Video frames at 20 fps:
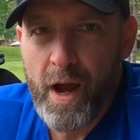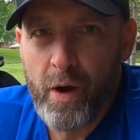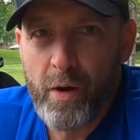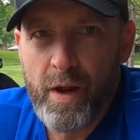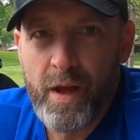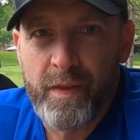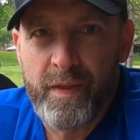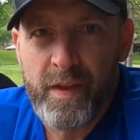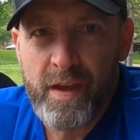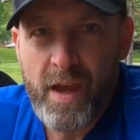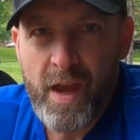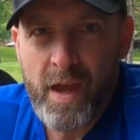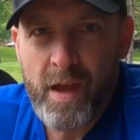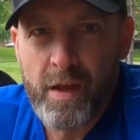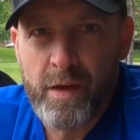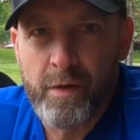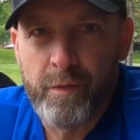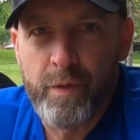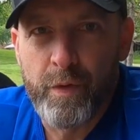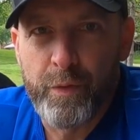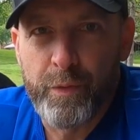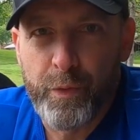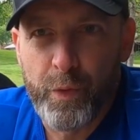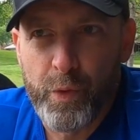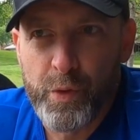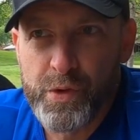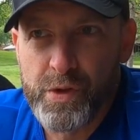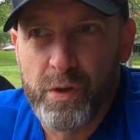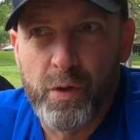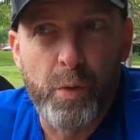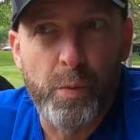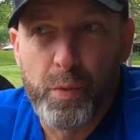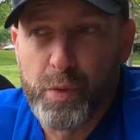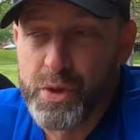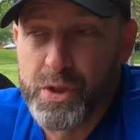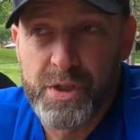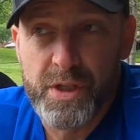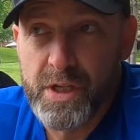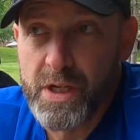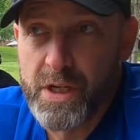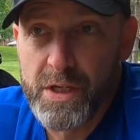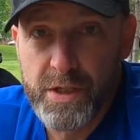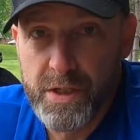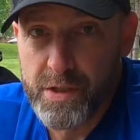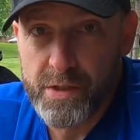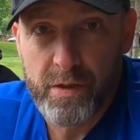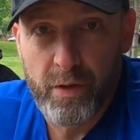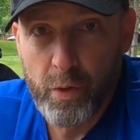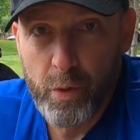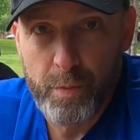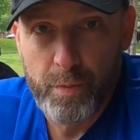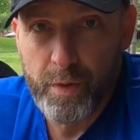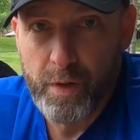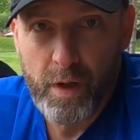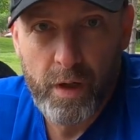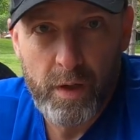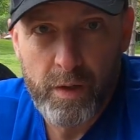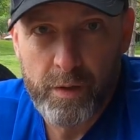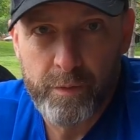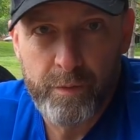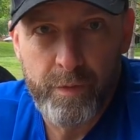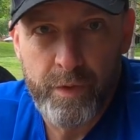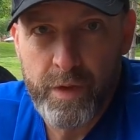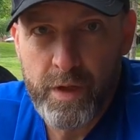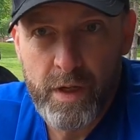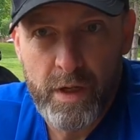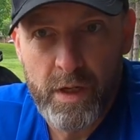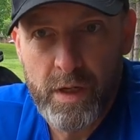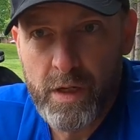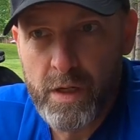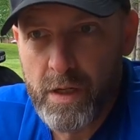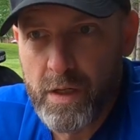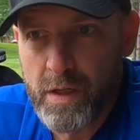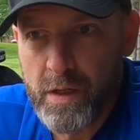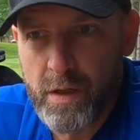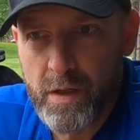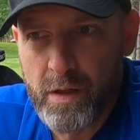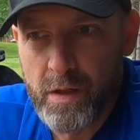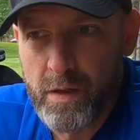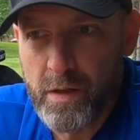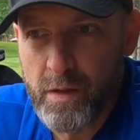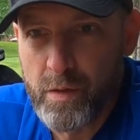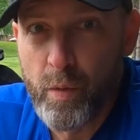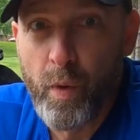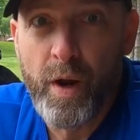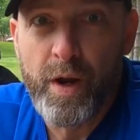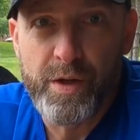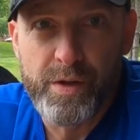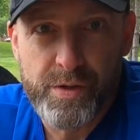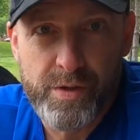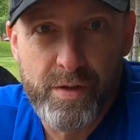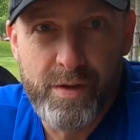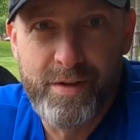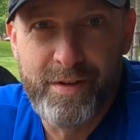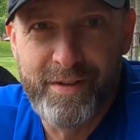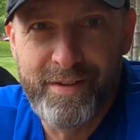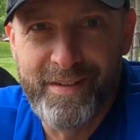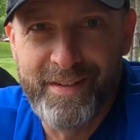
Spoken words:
out at the end of the first loop, which is the easiest loop of the race.